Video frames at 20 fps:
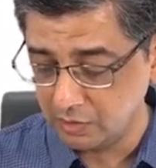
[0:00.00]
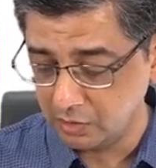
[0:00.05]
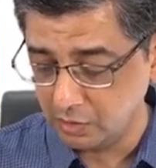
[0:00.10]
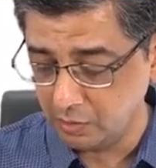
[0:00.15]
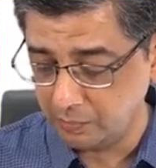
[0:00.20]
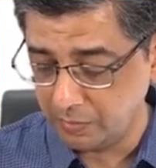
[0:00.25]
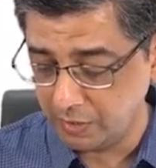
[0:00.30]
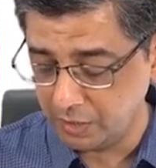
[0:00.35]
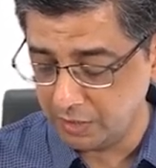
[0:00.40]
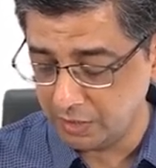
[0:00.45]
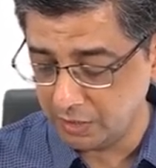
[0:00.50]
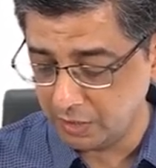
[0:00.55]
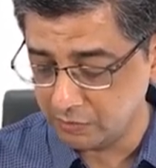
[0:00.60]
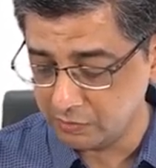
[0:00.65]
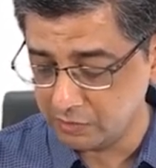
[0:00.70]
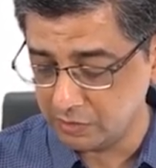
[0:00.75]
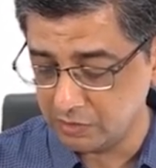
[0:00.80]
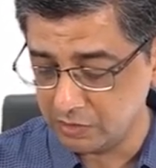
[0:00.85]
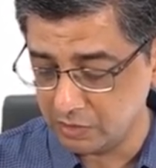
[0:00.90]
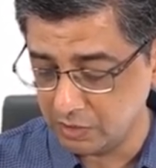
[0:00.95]
The palliative
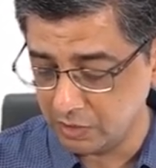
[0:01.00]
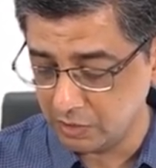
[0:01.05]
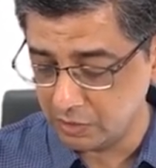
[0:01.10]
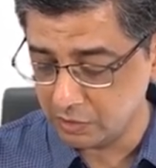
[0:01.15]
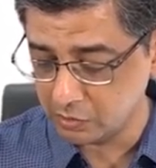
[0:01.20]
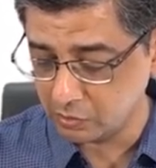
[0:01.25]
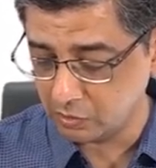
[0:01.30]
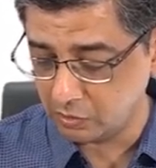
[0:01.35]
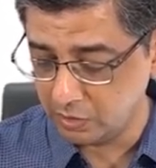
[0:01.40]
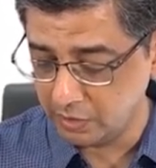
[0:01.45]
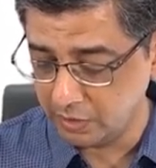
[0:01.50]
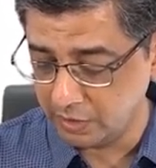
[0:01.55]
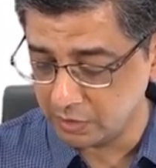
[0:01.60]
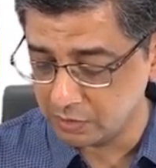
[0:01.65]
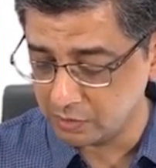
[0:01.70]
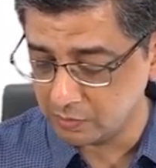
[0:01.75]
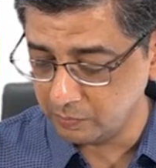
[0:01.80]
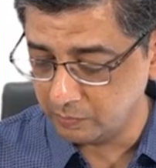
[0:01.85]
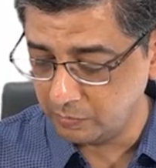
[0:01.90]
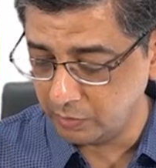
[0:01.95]
surgery is called
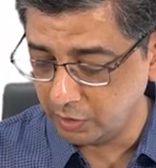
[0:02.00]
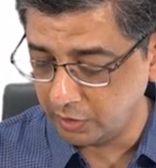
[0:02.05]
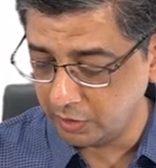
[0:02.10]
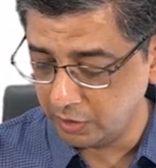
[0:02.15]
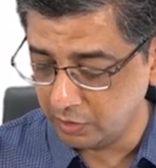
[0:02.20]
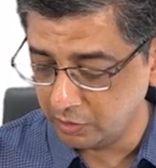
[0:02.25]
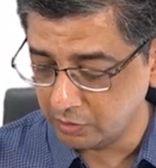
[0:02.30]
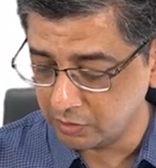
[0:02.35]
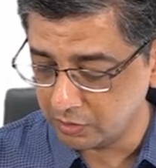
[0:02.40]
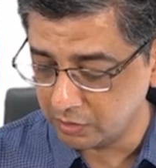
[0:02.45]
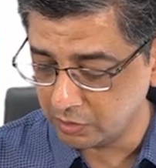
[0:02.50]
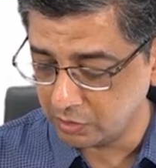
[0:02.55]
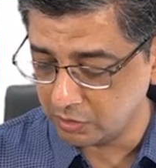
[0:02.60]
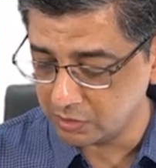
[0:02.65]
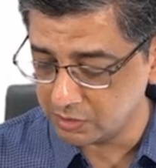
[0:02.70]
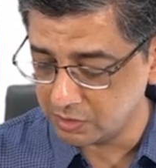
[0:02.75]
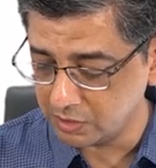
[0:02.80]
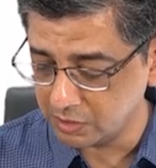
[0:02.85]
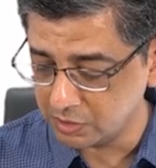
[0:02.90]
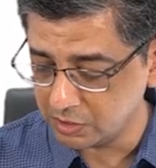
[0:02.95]
as Blalock
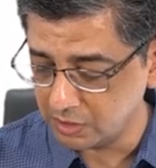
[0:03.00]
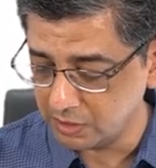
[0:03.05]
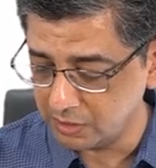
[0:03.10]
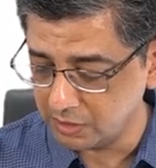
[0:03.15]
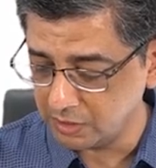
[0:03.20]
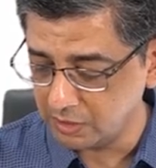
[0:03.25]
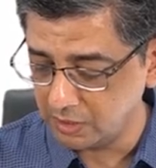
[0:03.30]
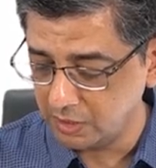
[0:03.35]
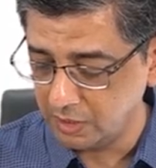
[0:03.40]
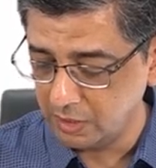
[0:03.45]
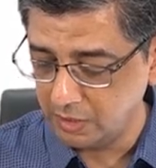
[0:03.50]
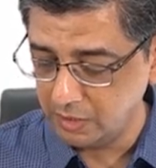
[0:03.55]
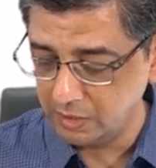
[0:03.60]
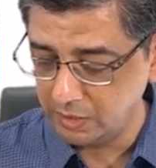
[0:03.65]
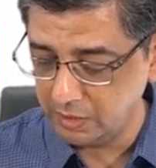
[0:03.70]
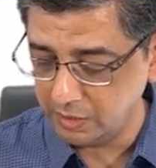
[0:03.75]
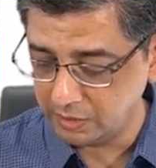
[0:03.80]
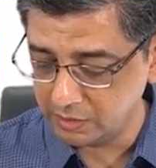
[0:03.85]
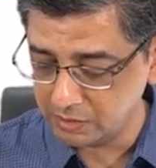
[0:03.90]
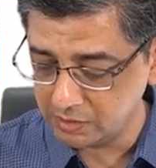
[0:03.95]
Taussig shunt.
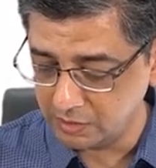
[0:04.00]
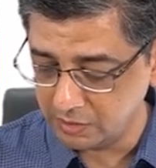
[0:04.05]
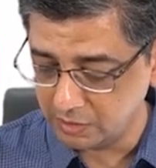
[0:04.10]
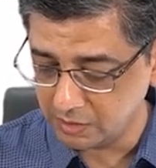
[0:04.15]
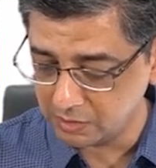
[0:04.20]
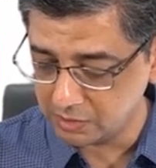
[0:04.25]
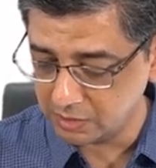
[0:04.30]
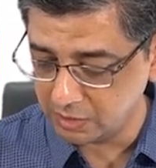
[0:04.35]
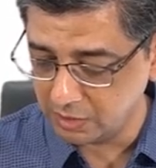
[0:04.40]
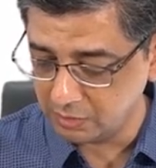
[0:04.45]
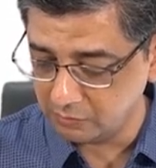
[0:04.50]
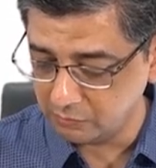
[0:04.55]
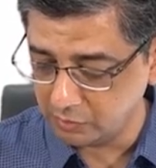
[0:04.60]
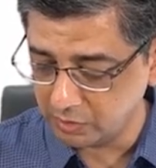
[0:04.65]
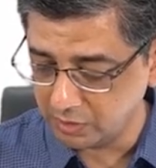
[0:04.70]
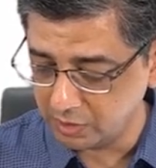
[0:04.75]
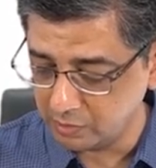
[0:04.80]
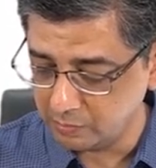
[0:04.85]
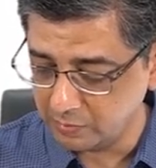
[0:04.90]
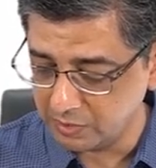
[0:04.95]
Let us understand
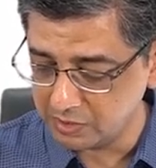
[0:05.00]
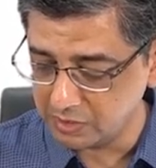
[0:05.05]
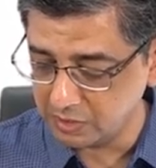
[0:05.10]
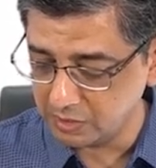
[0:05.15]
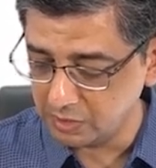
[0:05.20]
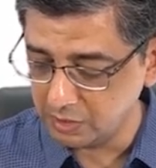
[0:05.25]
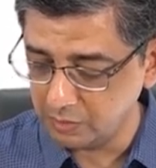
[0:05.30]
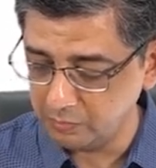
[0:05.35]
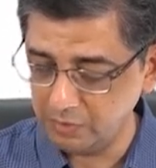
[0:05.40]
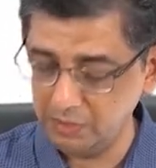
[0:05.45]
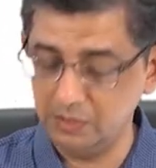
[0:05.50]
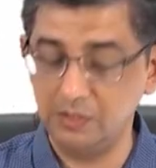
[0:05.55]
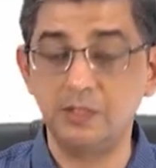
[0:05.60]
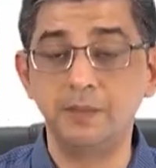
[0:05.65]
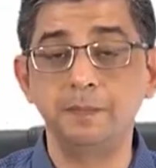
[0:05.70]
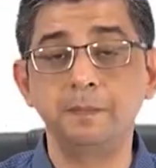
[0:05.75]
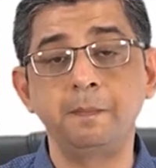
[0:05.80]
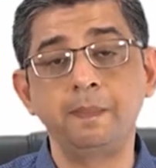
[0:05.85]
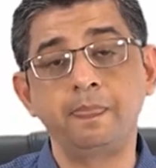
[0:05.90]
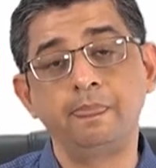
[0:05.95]
what it basically
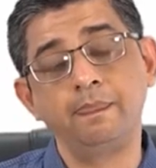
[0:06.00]
means.